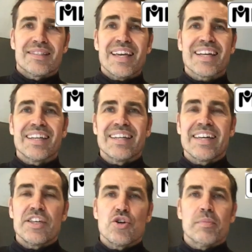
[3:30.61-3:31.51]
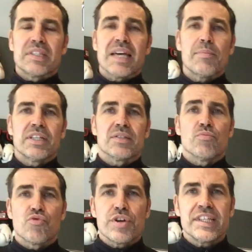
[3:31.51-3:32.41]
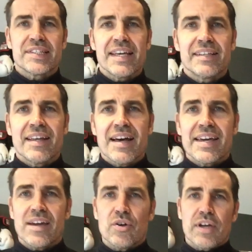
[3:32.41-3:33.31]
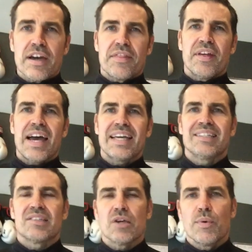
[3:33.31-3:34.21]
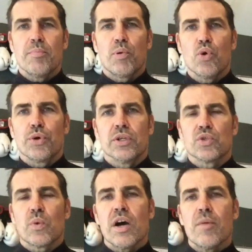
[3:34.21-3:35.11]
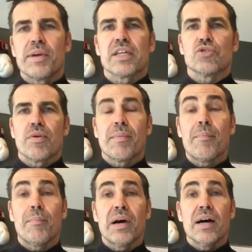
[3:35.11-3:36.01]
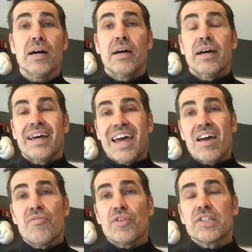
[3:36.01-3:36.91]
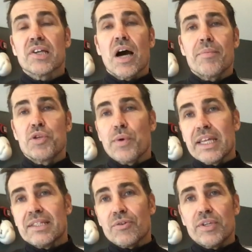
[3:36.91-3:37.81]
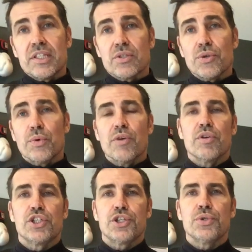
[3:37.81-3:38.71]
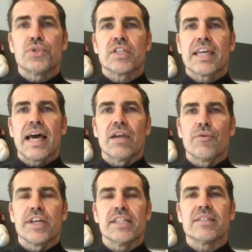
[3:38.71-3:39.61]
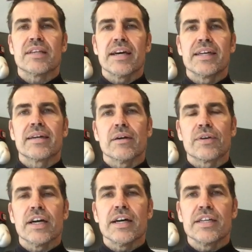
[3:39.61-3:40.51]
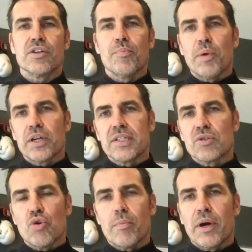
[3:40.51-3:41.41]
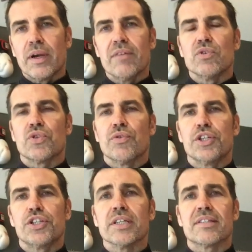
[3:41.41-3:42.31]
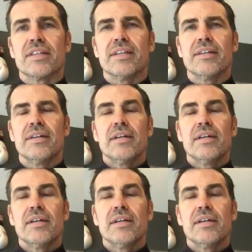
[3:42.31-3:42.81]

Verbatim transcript: secondly, your metabolism reset day, okay, that is so important as well because remember, every time you enter into a reduced calorie intake, okay, your body's hormone levels are adjusting.